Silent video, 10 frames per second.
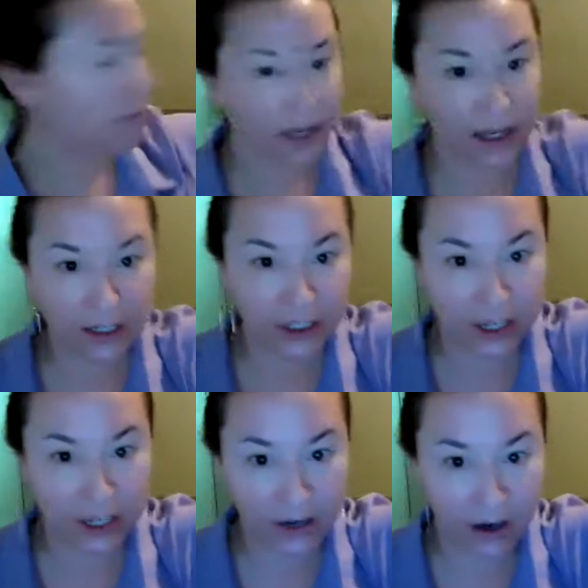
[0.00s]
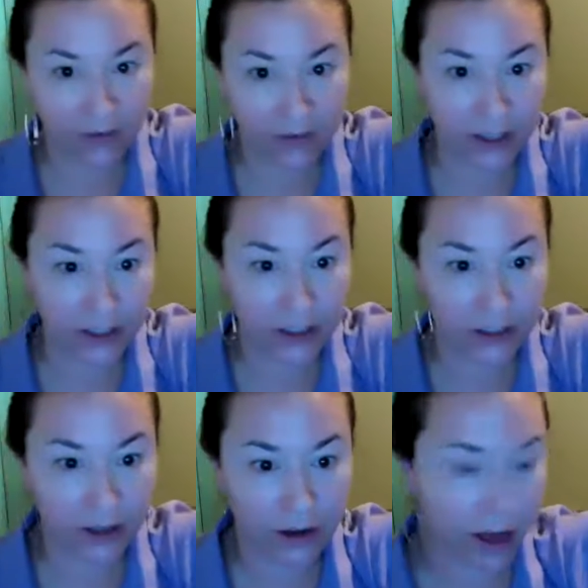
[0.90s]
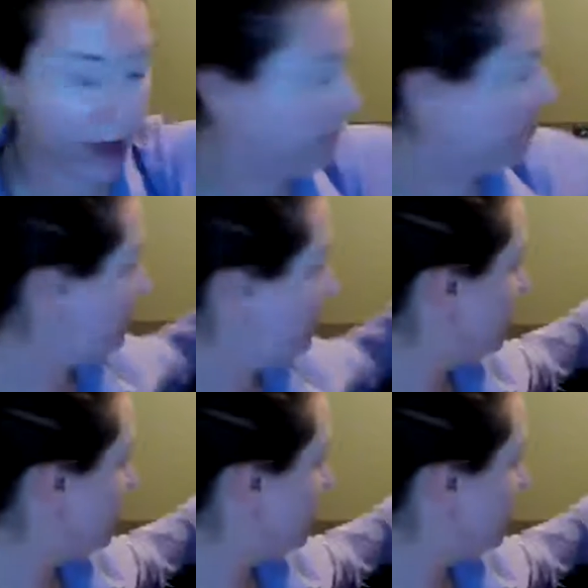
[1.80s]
be sheer coverage. Okay,